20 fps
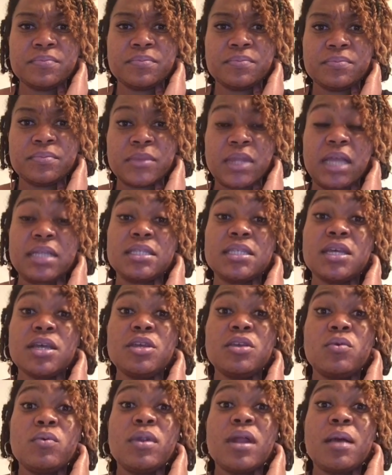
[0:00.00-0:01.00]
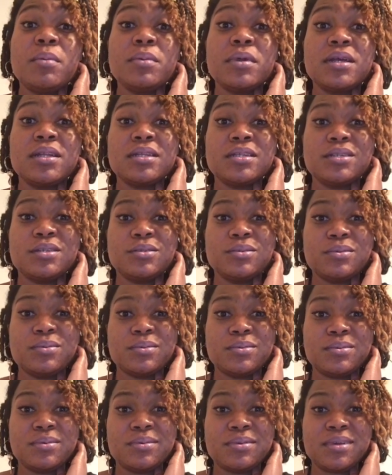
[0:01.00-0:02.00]
I'll tell you what I'm going to do.
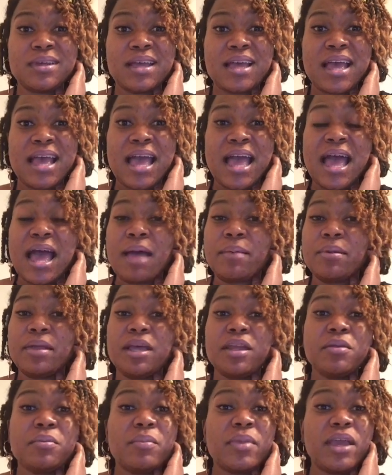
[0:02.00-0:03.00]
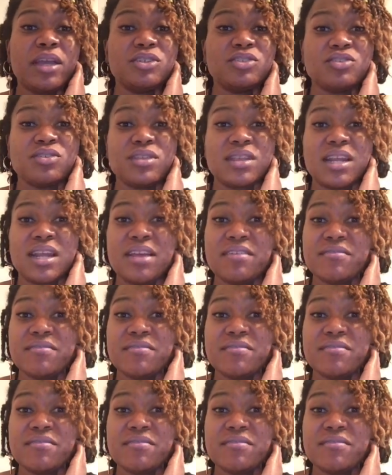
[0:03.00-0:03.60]
I'm going to make sure that every